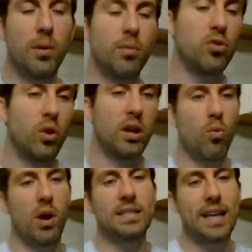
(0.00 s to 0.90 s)
Number
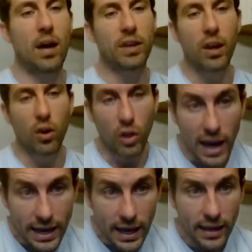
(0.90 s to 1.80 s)
21, South
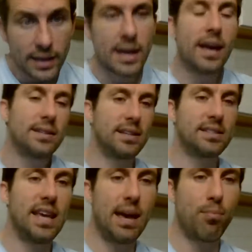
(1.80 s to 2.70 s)
Carolina,
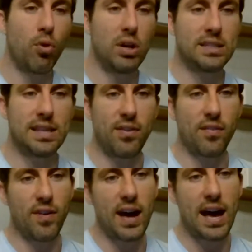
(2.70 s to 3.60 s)

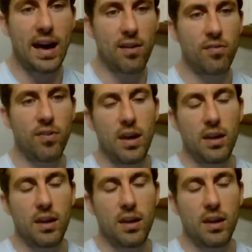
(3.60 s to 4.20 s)
68.75.